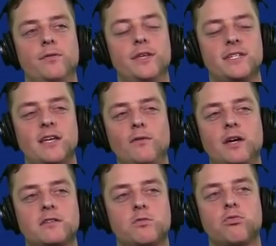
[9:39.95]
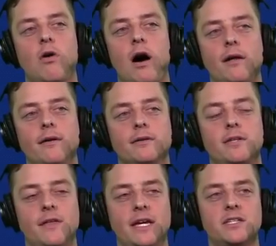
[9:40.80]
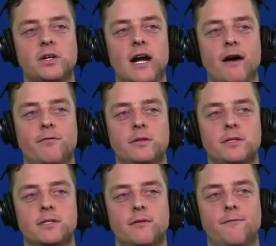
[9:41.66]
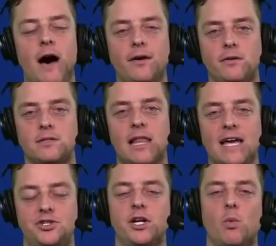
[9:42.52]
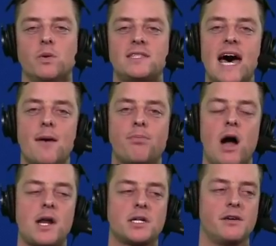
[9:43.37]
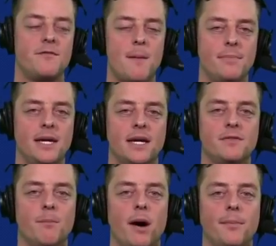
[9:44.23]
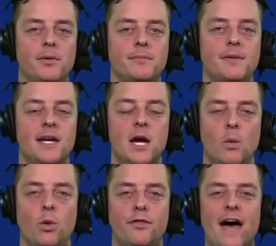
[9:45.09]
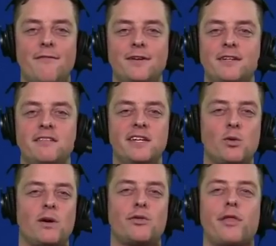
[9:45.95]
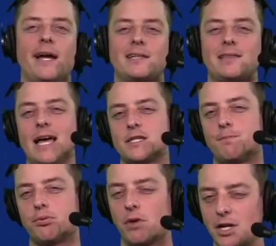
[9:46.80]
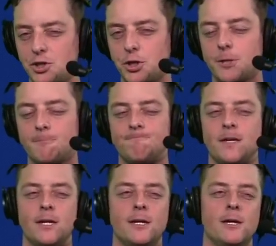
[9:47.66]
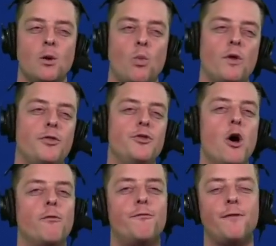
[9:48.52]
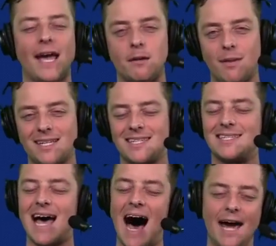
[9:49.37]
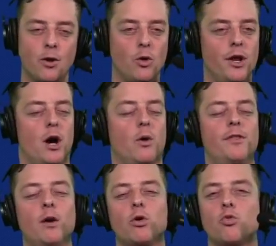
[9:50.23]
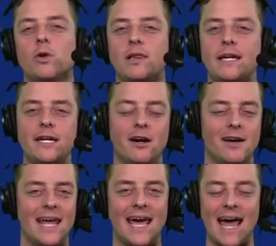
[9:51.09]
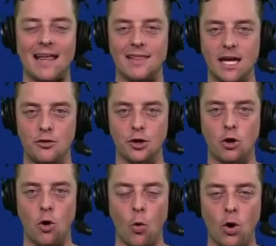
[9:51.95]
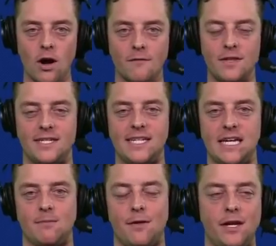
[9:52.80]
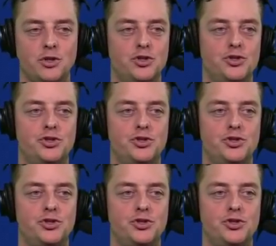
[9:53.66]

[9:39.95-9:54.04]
the Celtics' run to the Eastern Conference Finals last year was that a product of them being in the bubble, with having to deal with like less pressure, with no fan bases? I don't know. They were really good, and I like the core of the team. I think